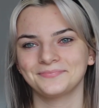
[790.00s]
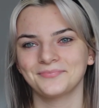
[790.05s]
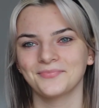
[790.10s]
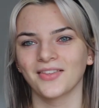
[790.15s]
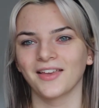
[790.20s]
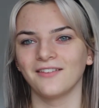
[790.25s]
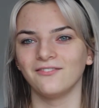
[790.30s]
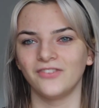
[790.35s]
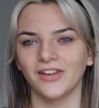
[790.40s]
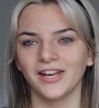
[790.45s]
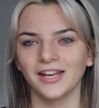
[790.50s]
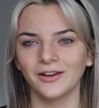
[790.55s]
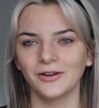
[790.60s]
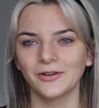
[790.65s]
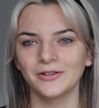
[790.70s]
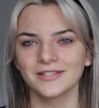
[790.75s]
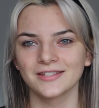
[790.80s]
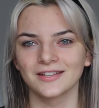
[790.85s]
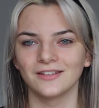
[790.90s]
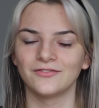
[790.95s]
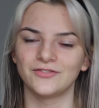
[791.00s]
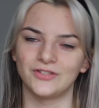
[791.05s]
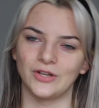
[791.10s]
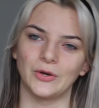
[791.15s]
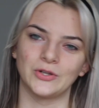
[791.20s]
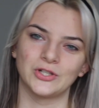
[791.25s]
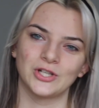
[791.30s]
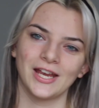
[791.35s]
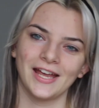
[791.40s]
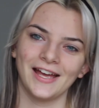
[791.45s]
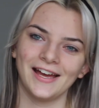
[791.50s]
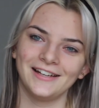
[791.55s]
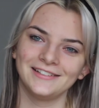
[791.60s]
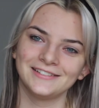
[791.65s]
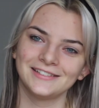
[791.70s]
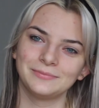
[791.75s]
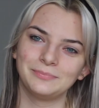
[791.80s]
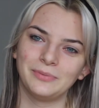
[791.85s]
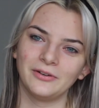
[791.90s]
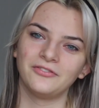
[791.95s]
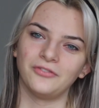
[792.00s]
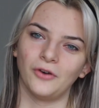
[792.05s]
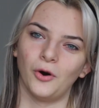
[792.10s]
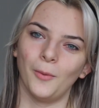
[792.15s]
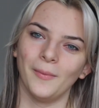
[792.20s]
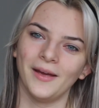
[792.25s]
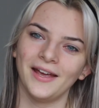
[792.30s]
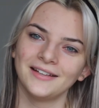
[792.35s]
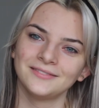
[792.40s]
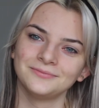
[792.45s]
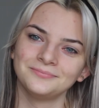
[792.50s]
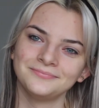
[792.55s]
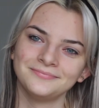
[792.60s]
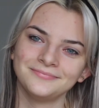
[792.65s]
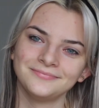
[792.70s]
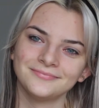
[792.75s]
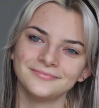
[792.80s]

Videos of Doja Cat performing.